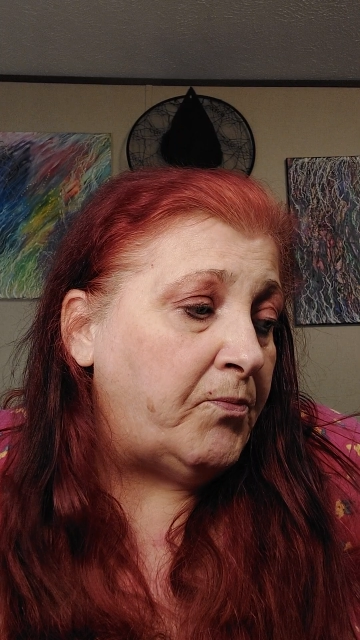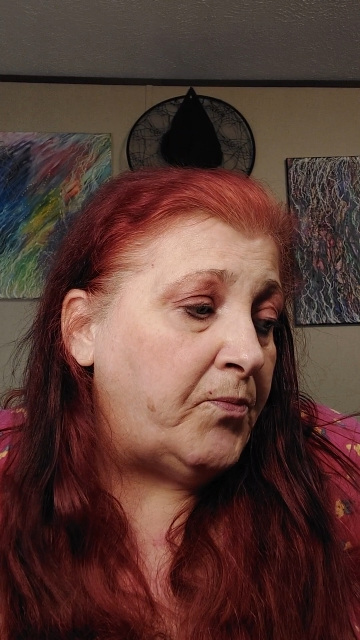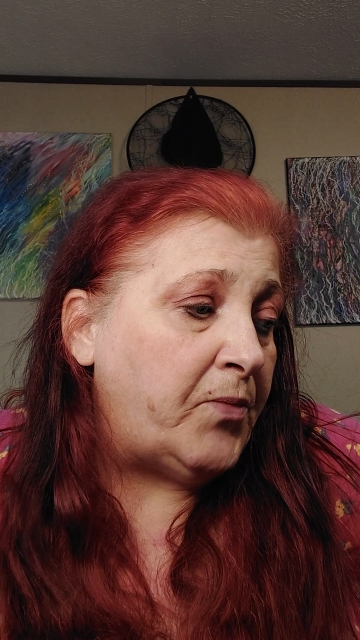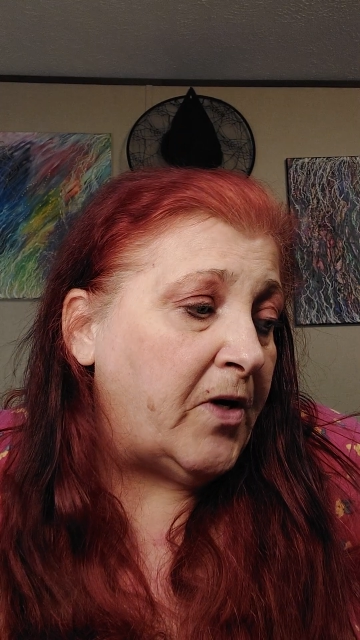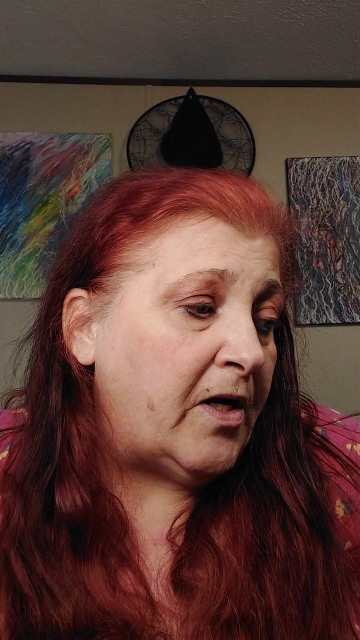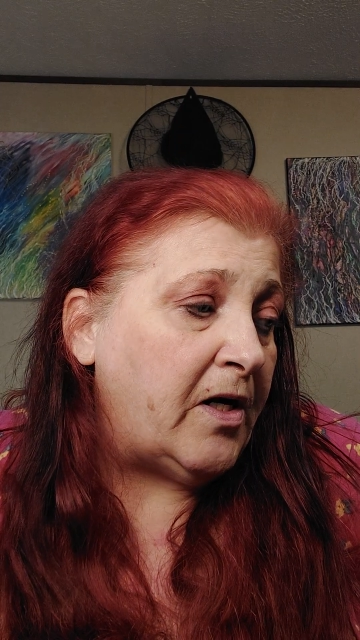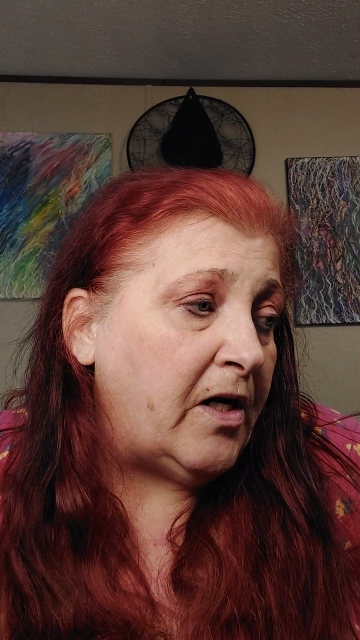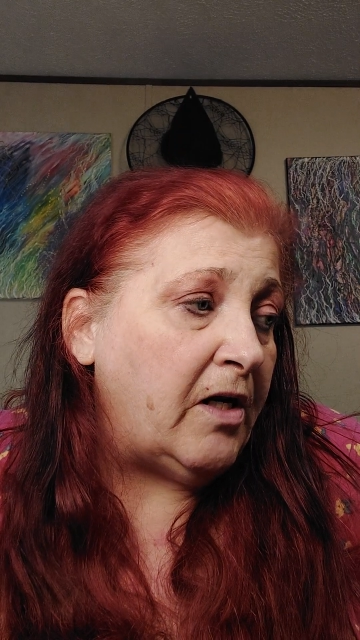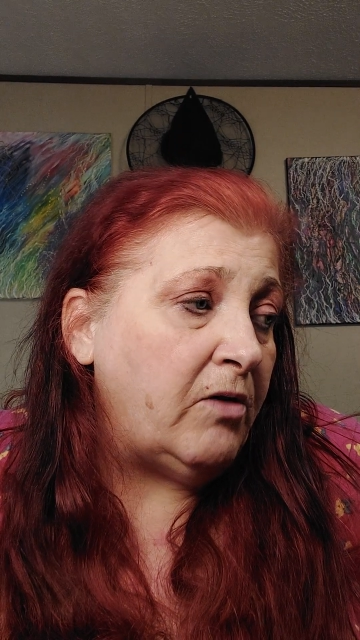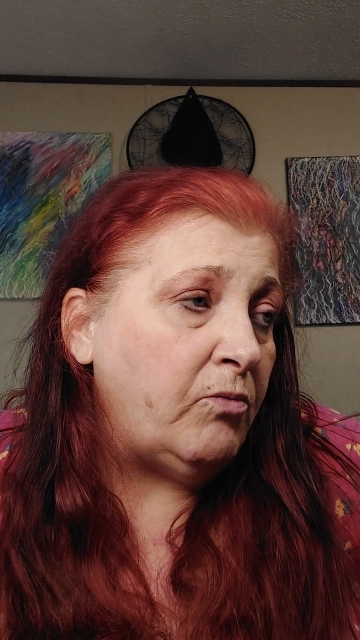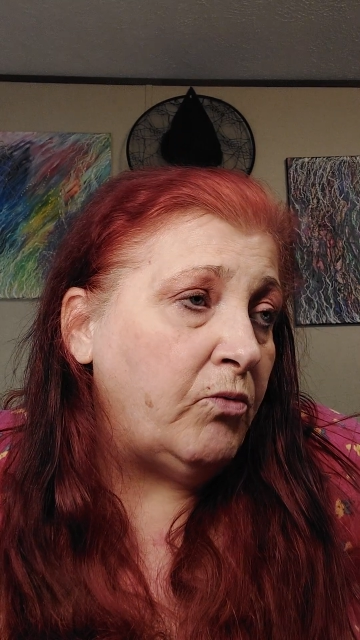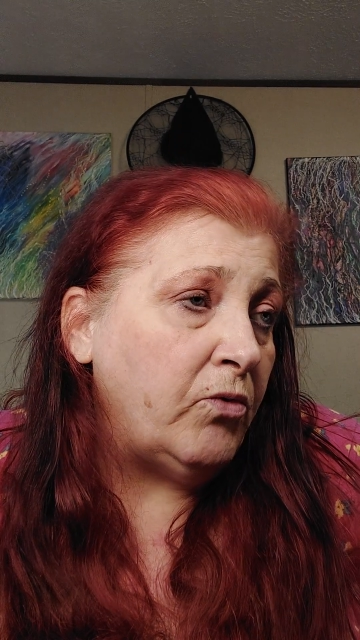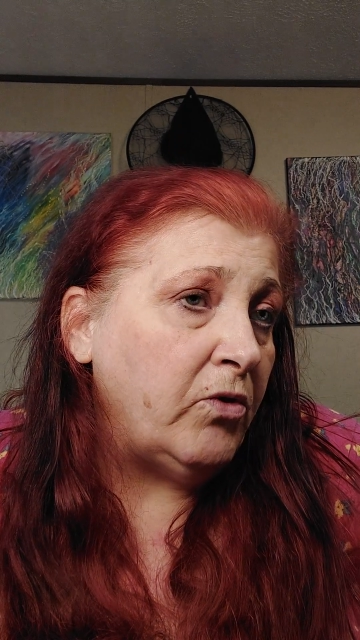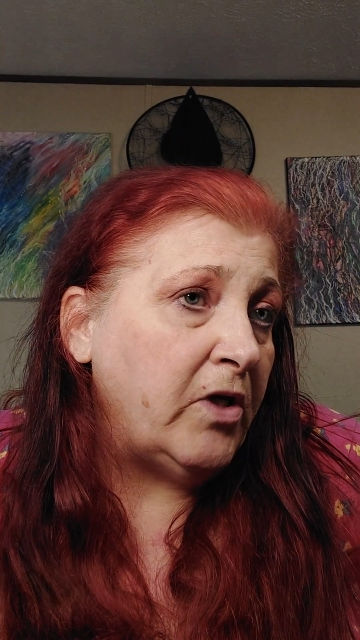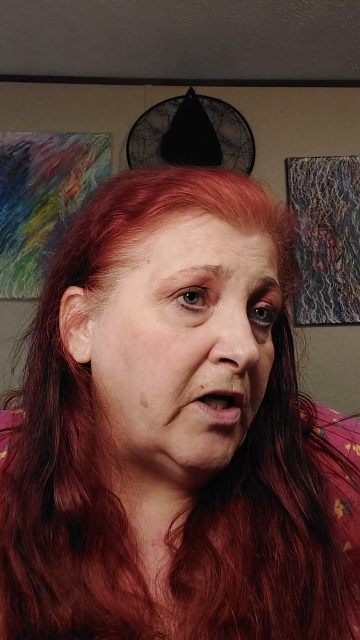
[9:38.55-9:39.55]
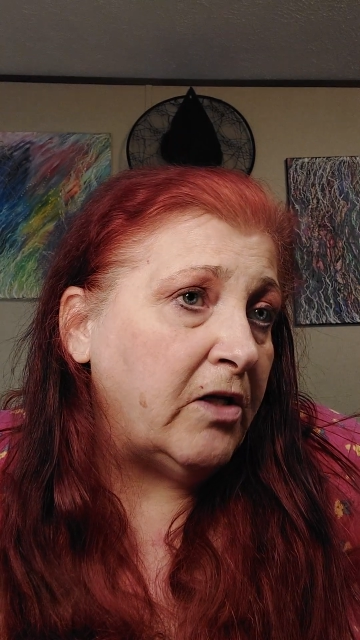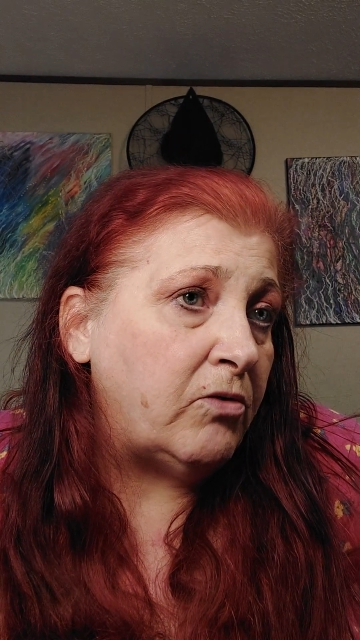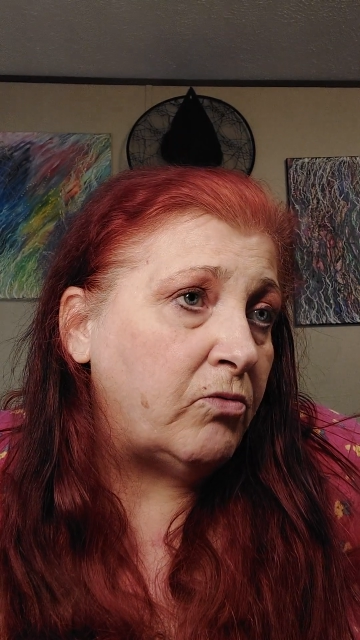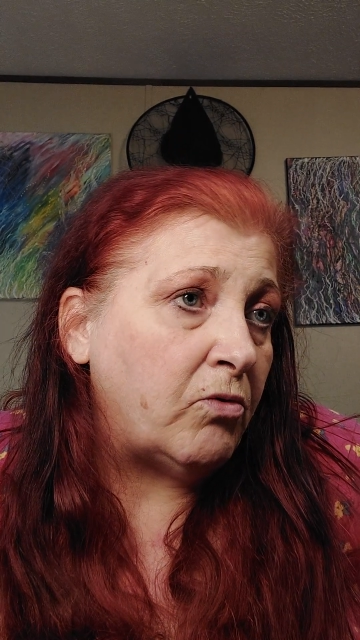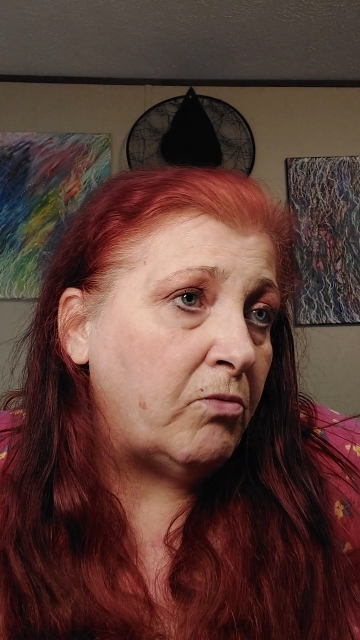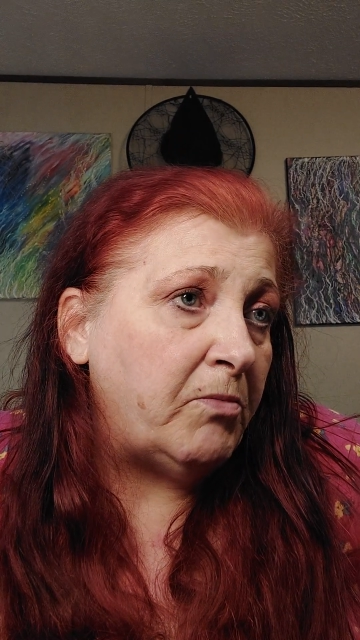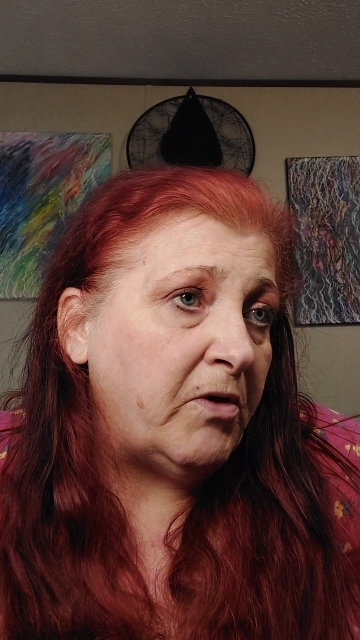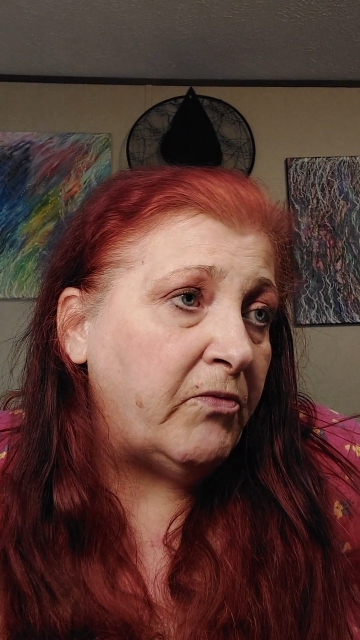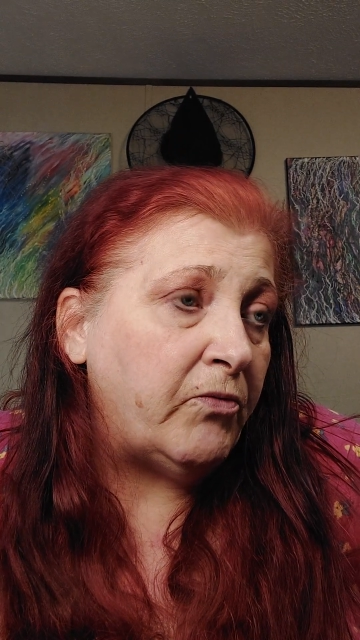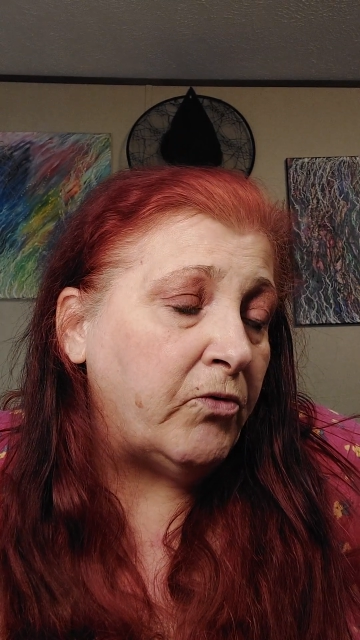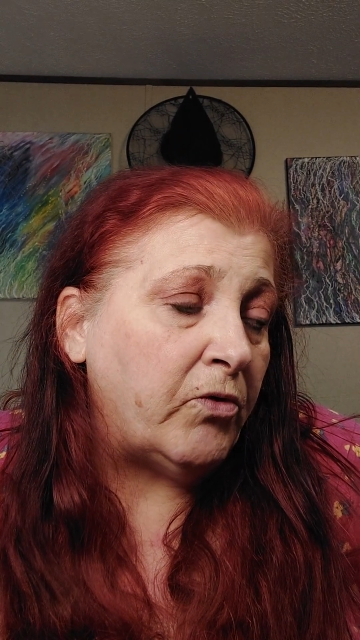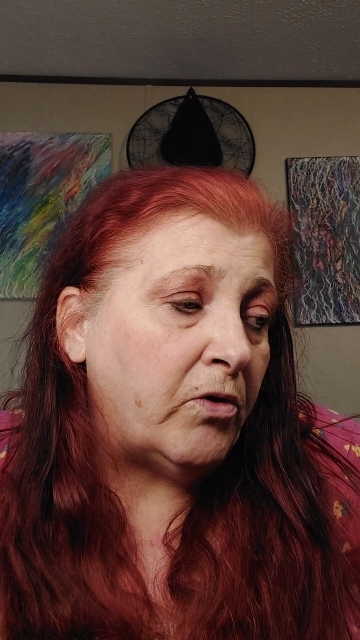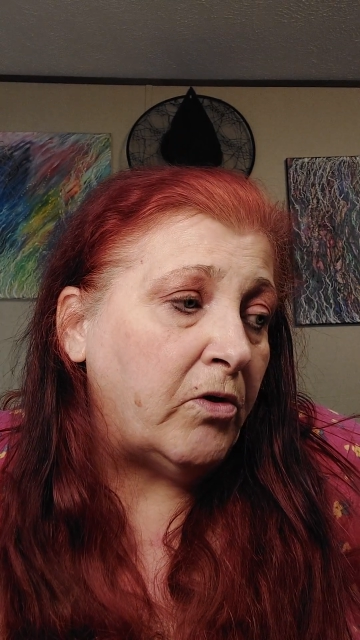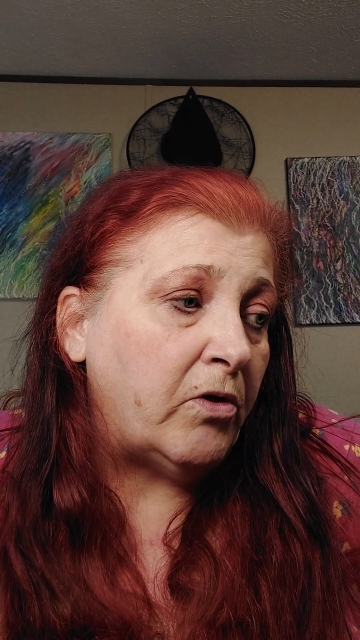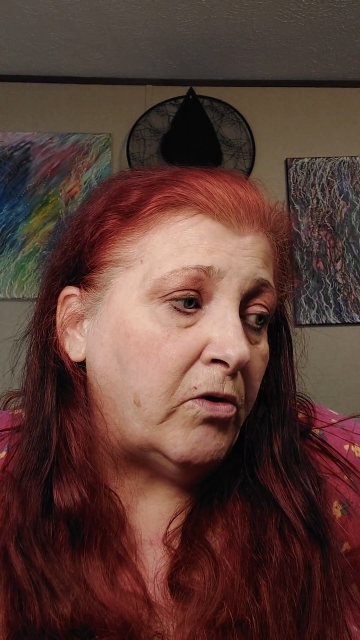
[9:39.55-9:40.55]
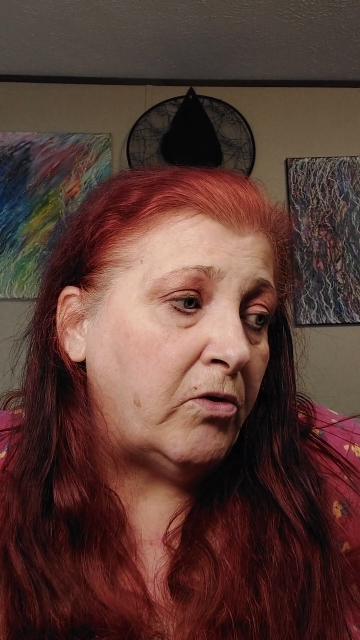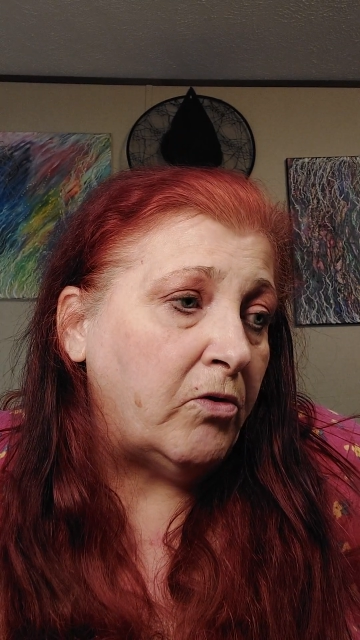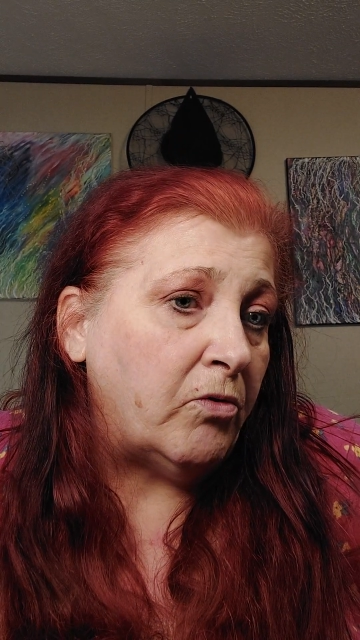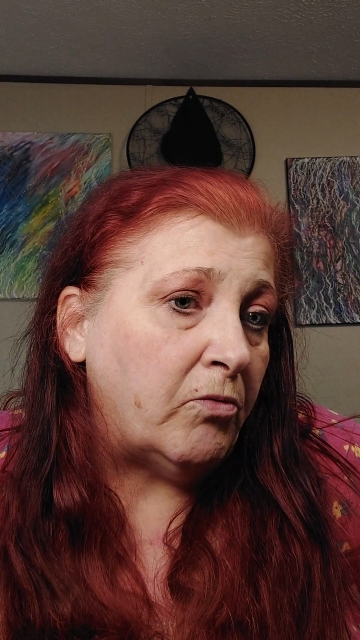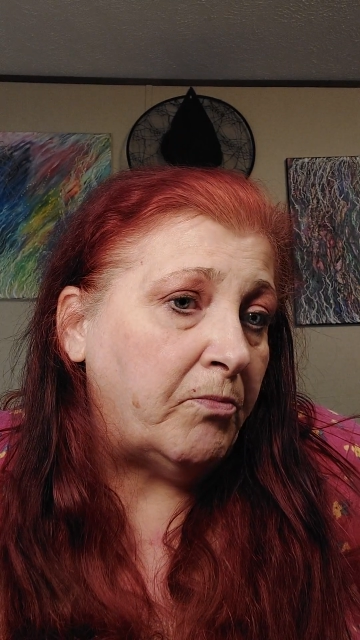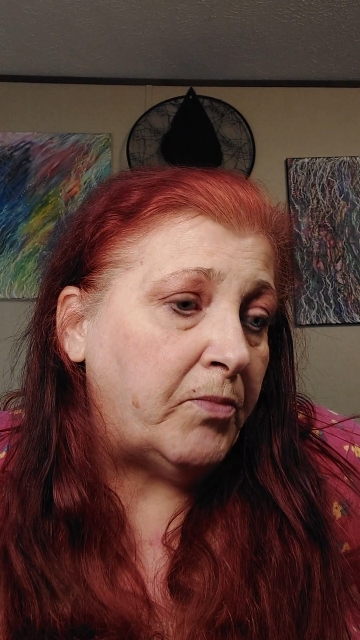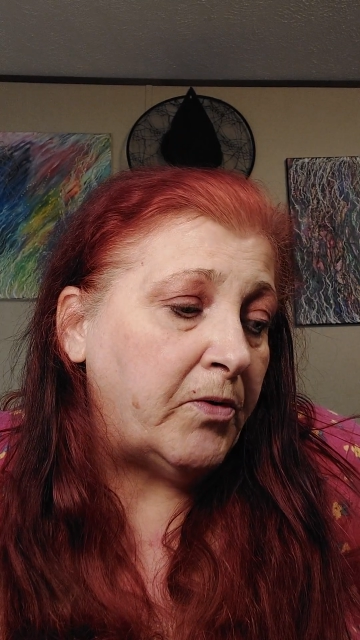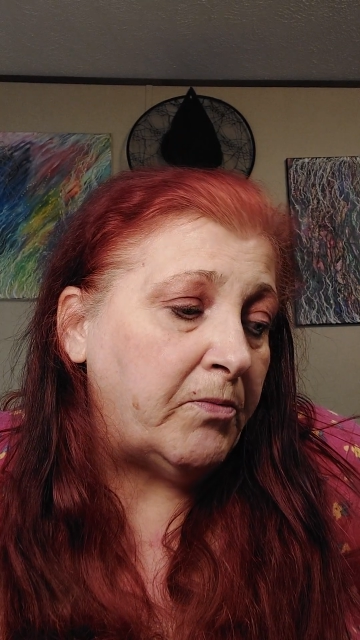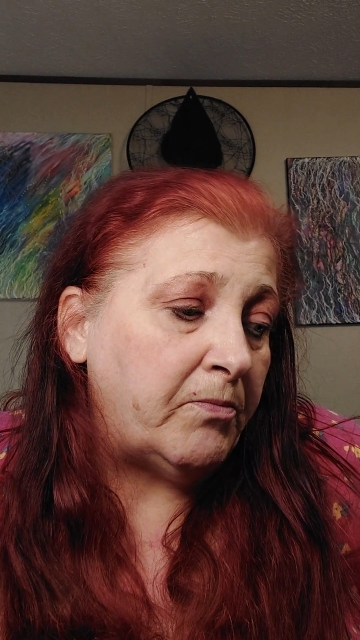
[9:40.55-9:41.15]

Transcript: But it really has thrown me for a loop.